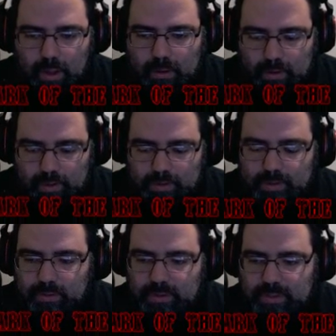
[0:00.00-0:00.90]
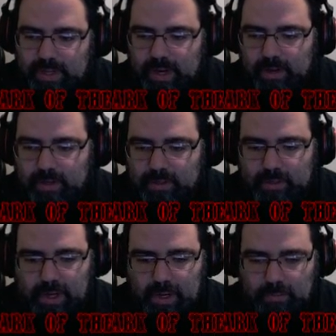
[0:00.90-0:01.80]
Because those stairs,
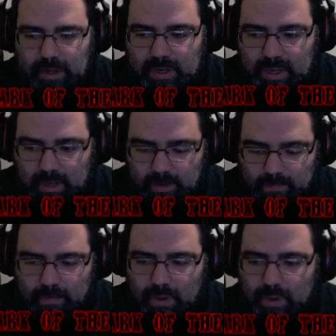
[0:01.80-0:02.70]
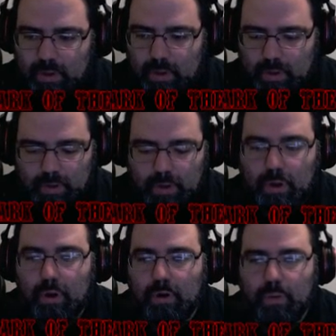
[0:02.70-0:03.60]
I believe,
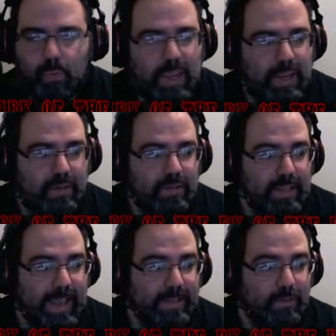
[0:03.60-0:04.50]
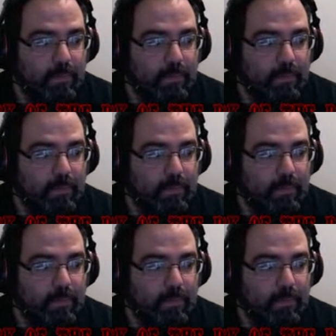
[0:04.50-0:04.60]
are the way into the castle.